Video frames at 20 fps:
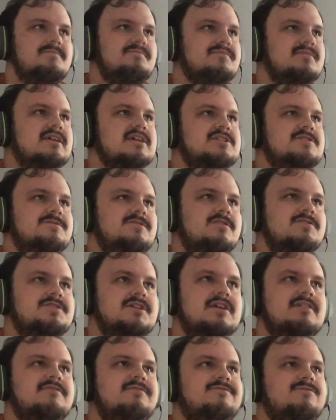This feels
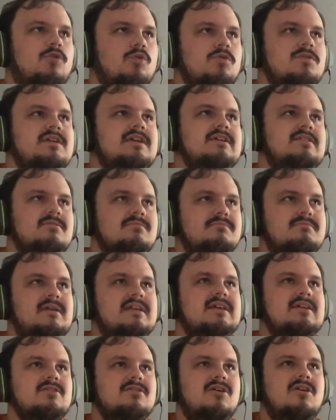like a
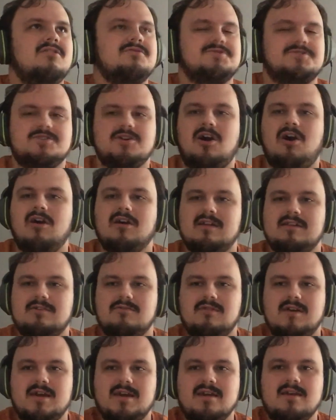40-minute long song in a
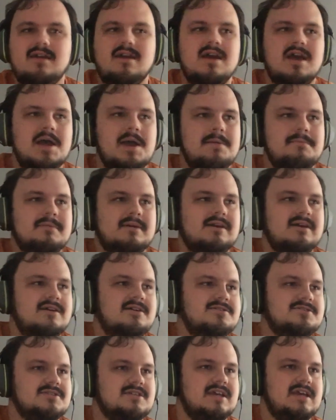way,
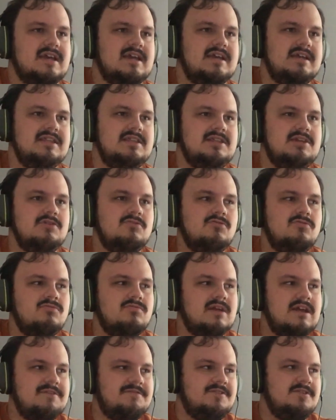because
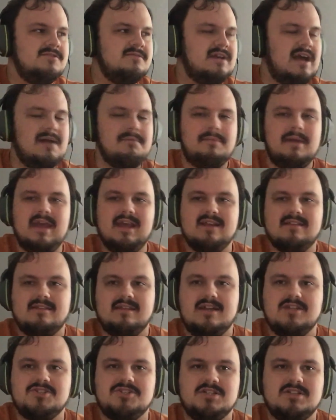if you're not paying
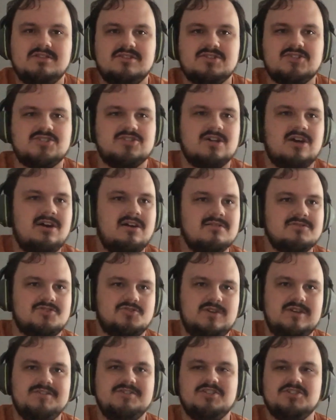attention, the songs
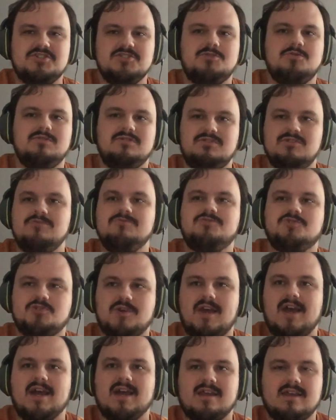transition to a new
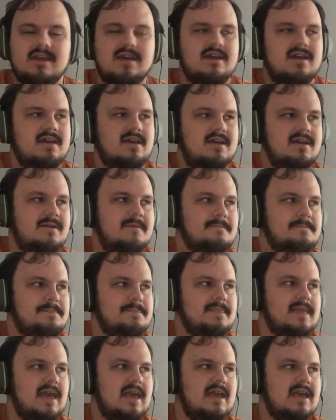track
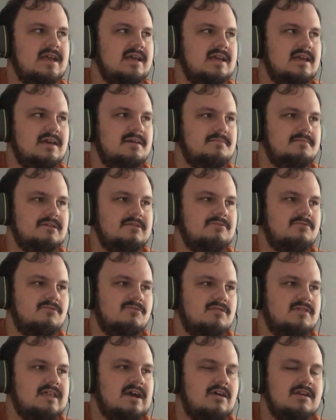
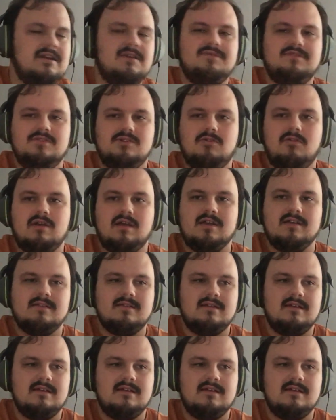without you even knowing it.